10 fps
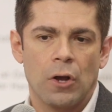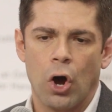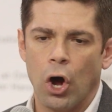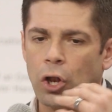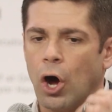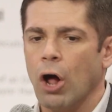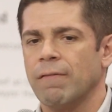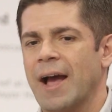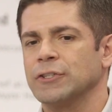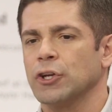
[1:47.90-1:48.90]
All
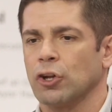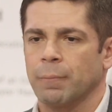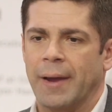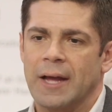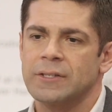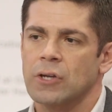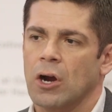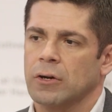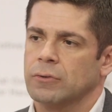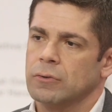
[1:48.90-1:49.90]
vascular beds
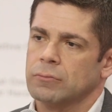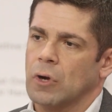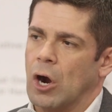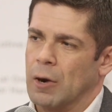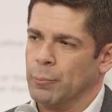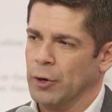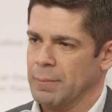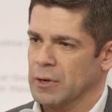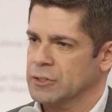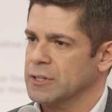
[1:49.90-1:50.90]
are pretty
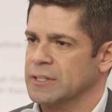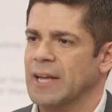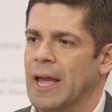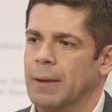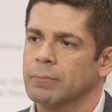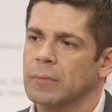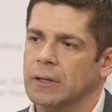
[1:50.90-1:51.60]
much the same.